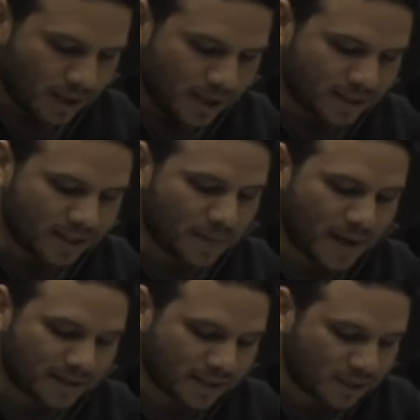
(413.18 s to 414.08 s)
It is in the
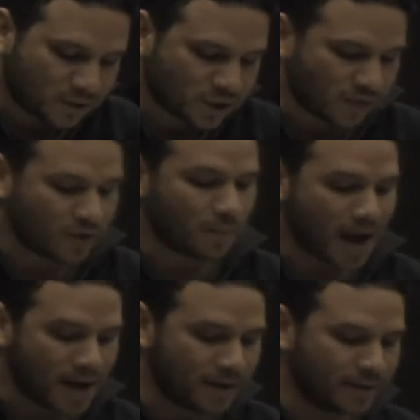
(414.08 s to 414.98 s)
best interest of
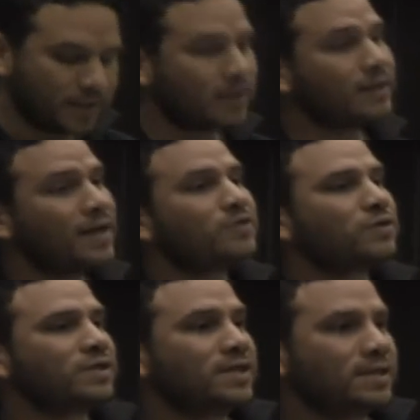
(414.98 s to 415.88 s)
humanity that they
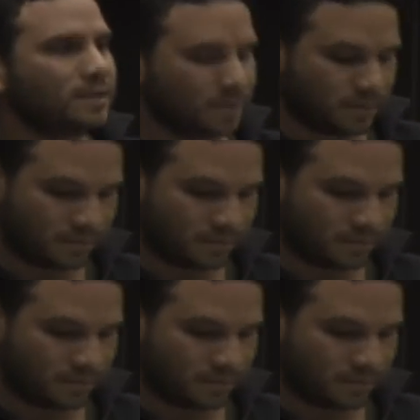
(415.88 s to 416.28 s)
succeed.